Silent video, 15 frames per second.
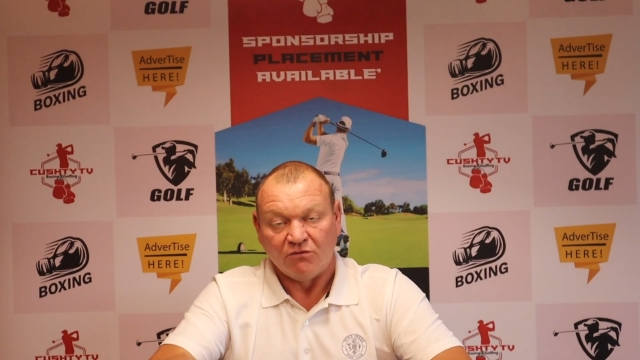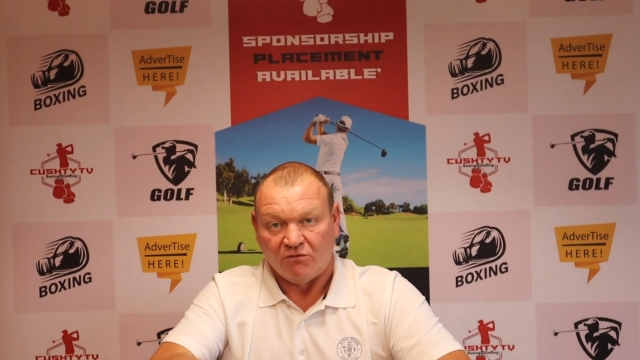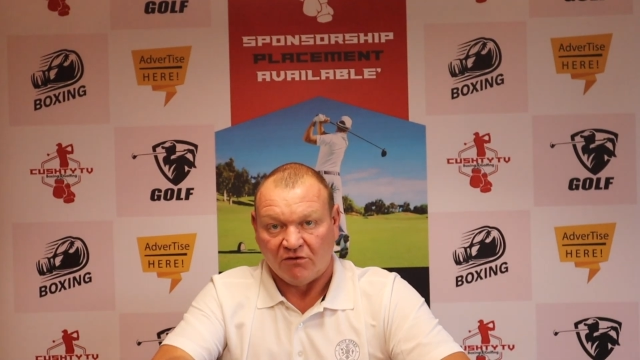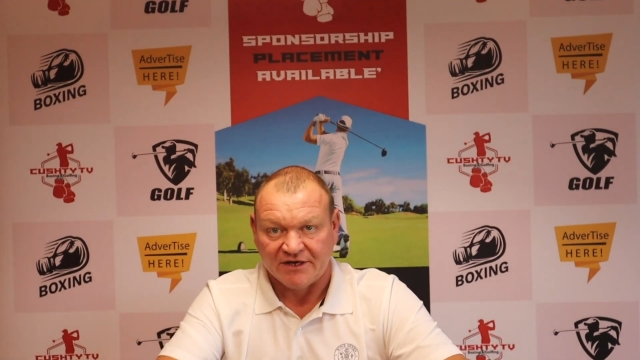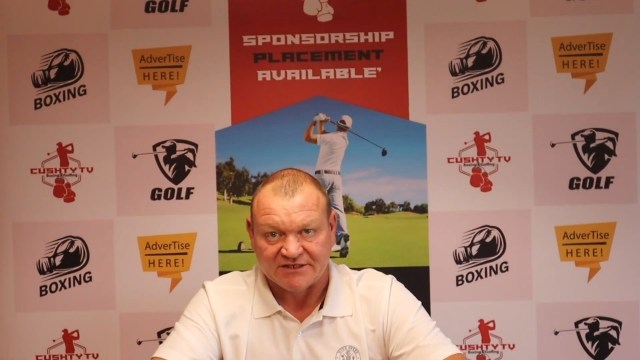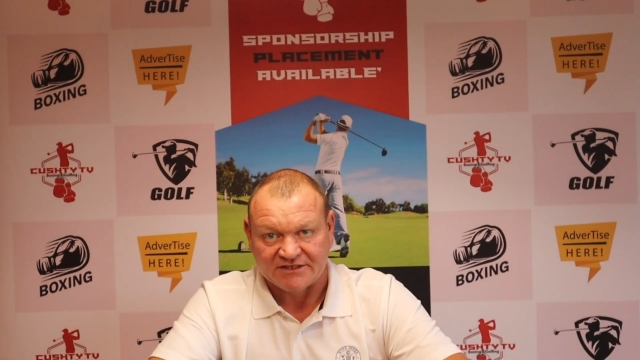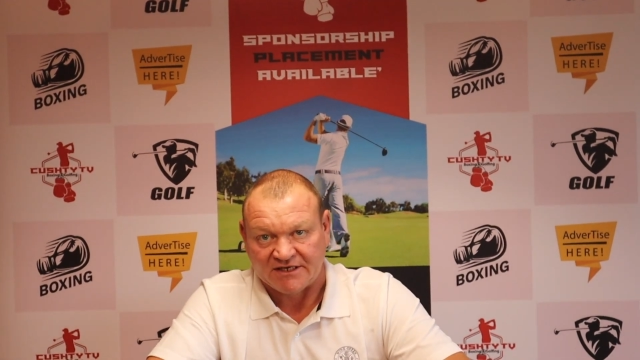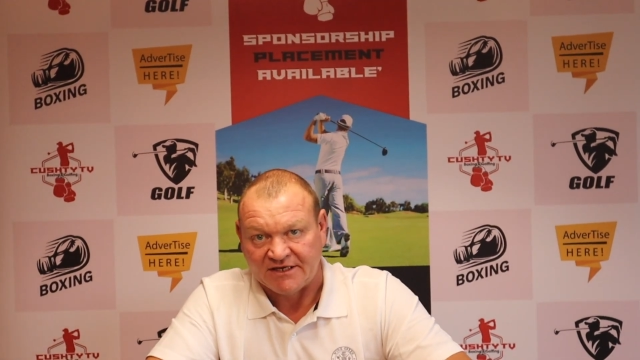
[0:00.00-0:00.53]

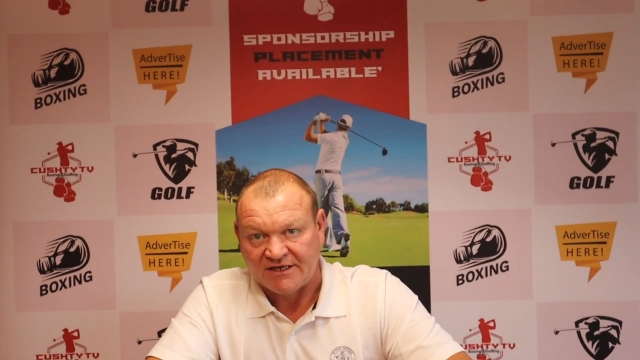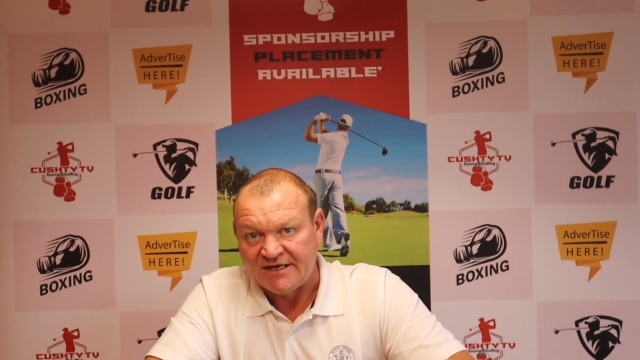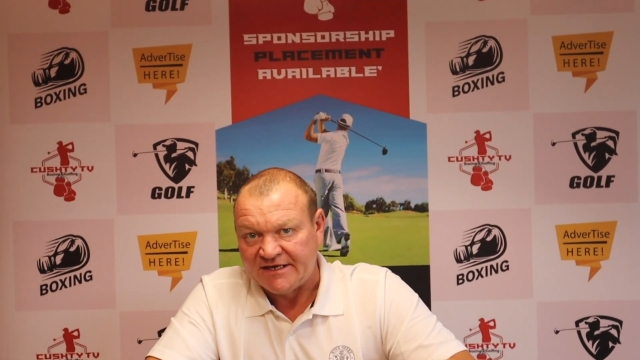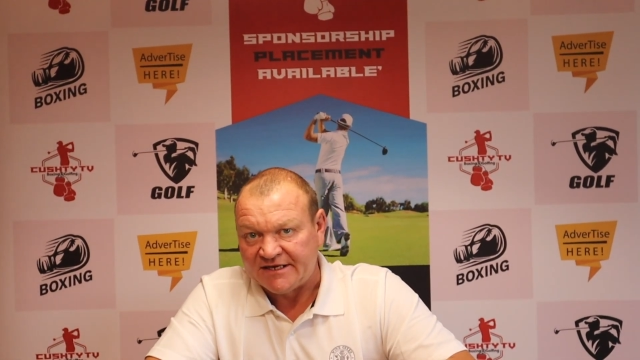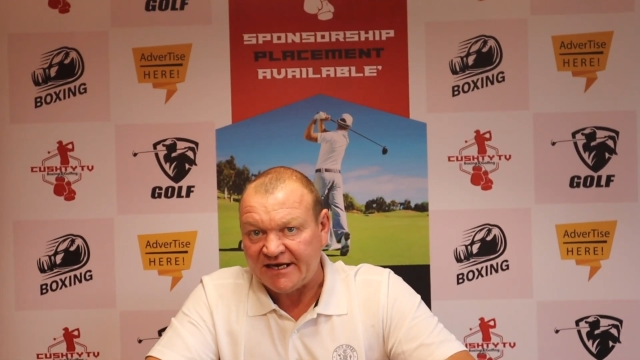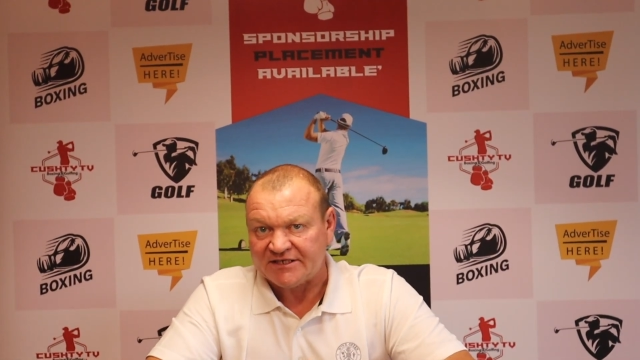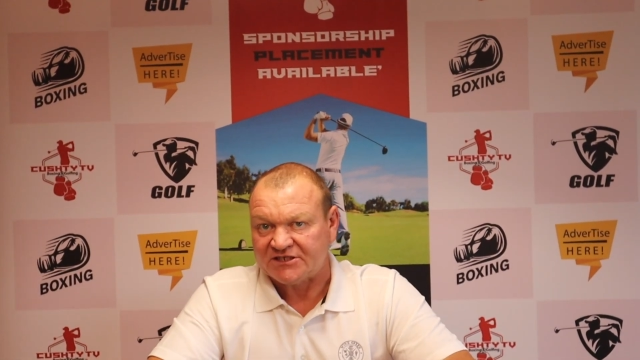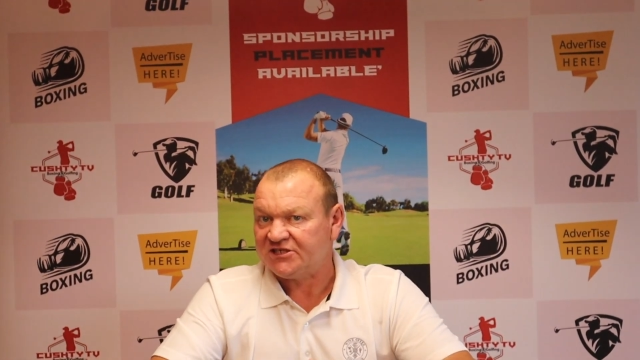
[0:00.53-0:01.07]
What is it?
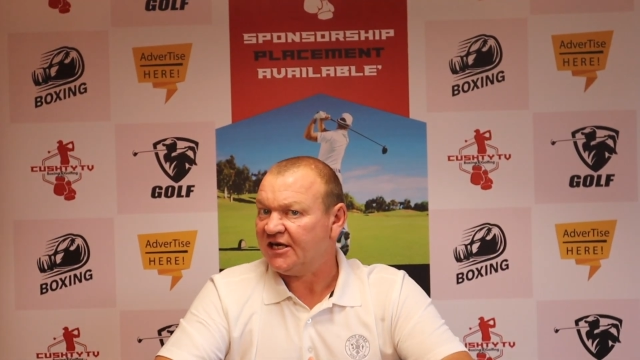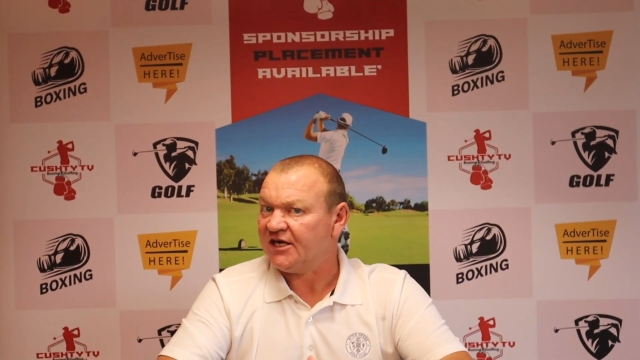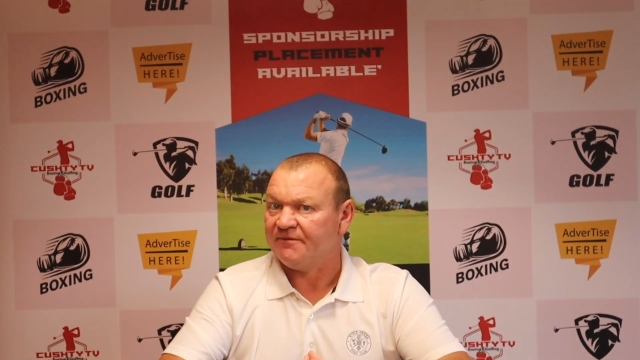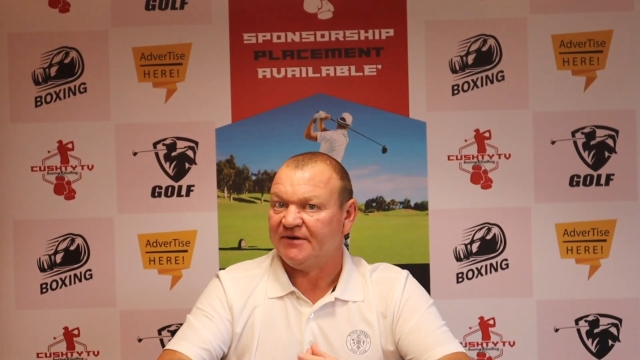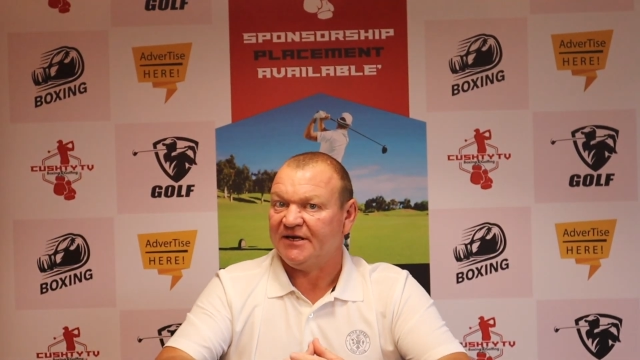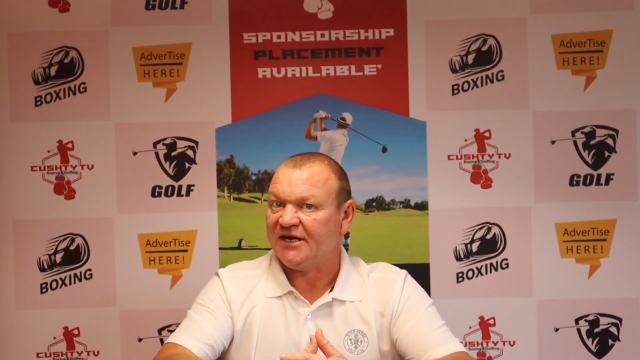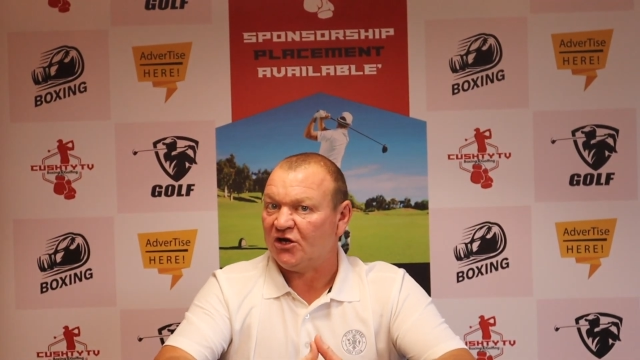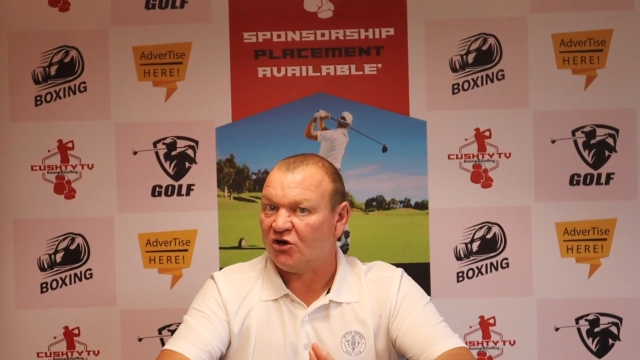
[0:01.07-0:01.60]
Yes,
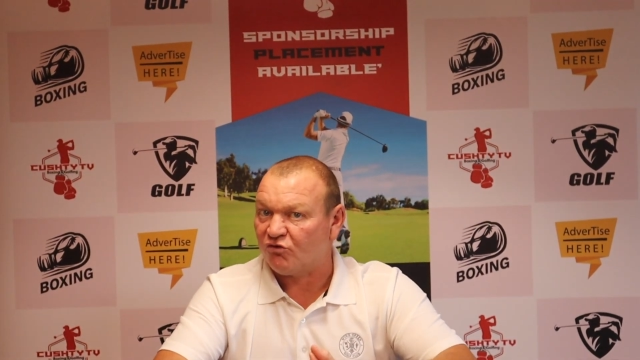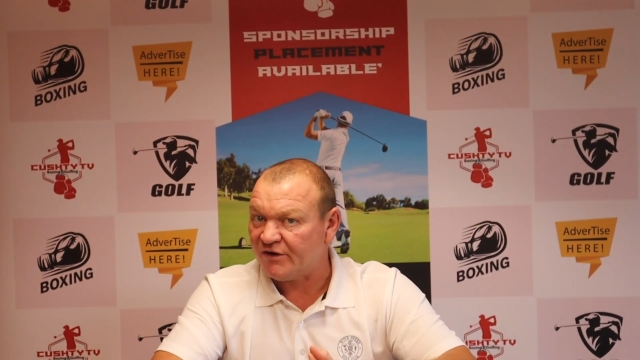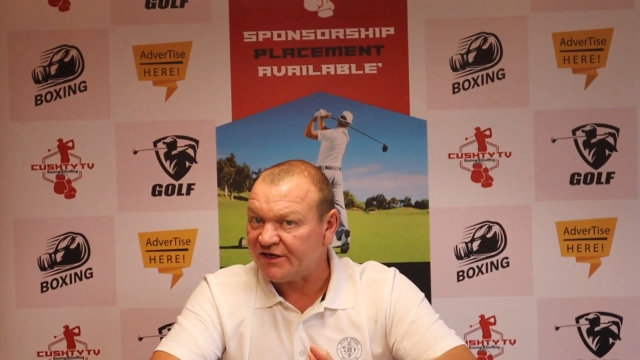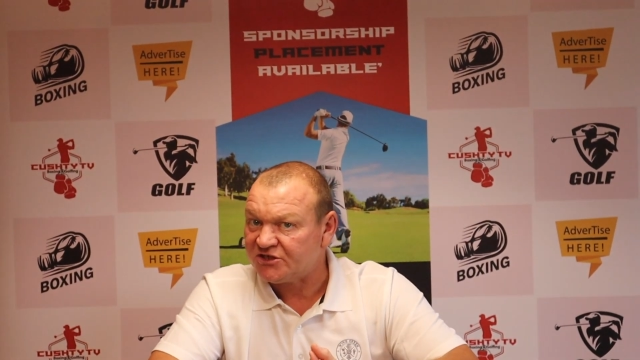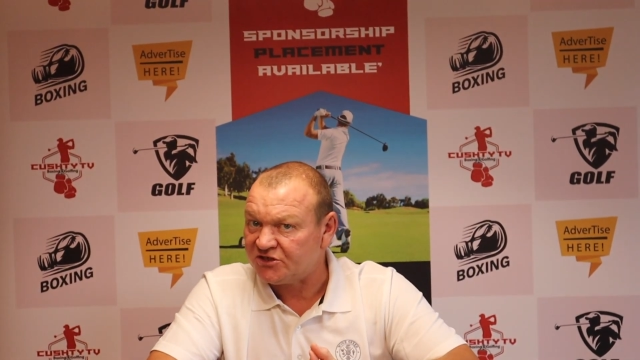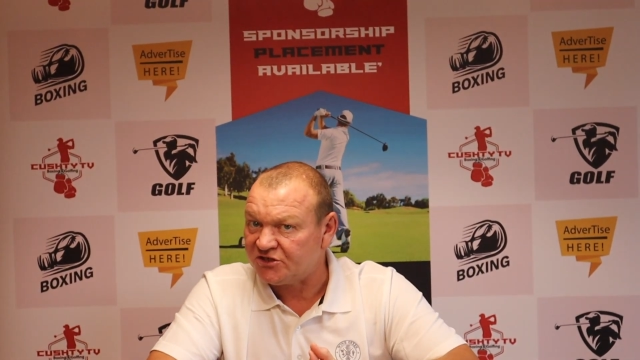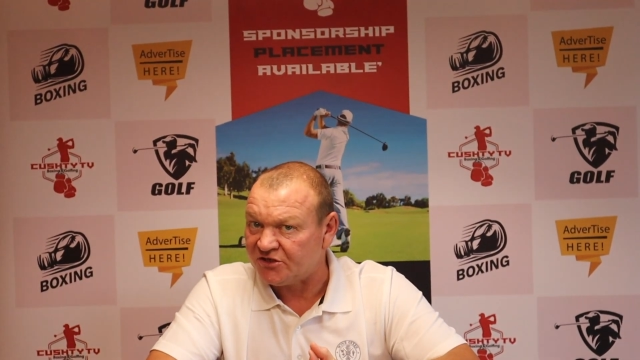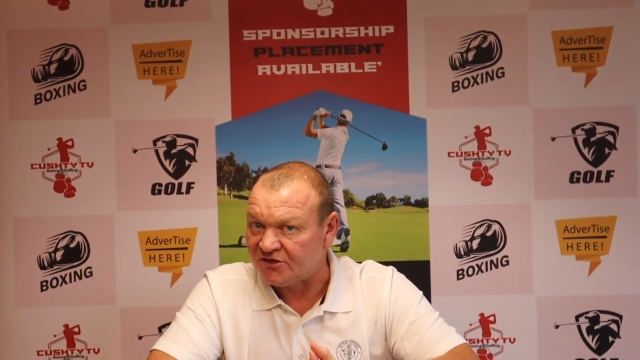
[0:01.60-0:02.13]
gentlemen in
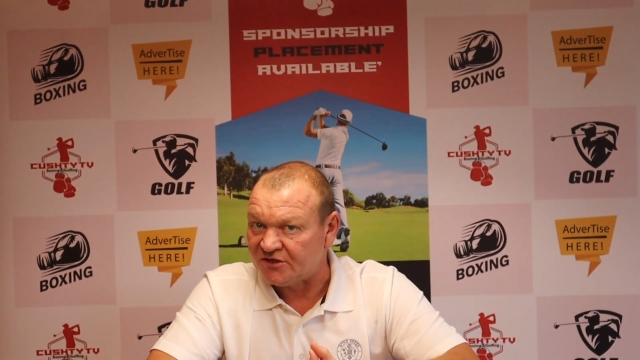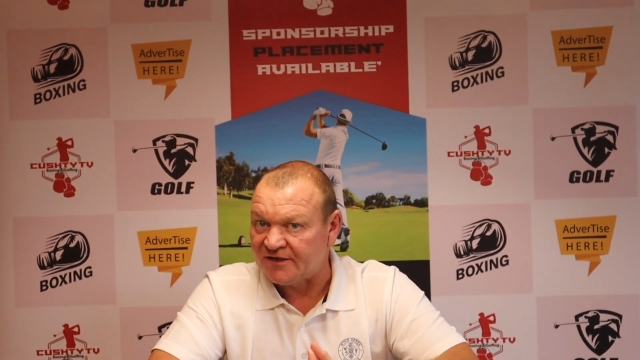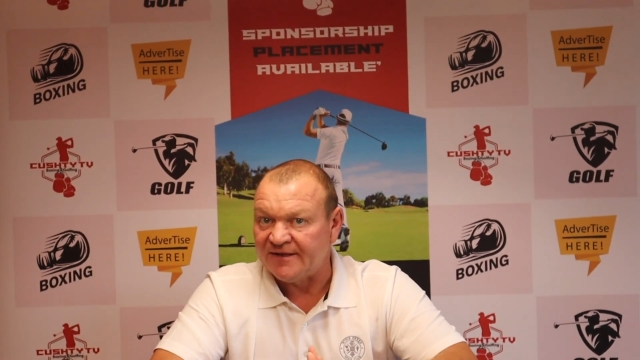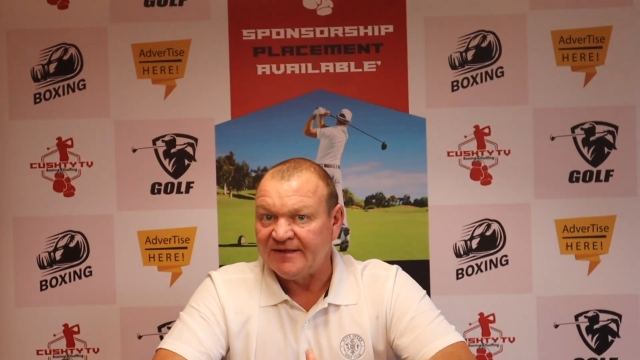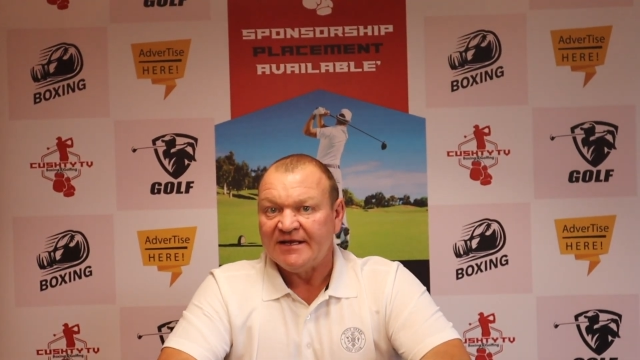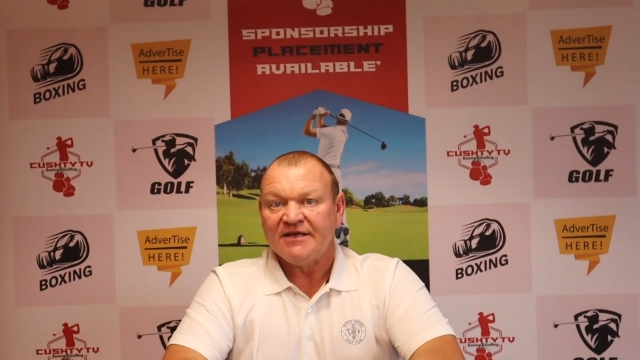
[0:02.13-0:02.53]
question.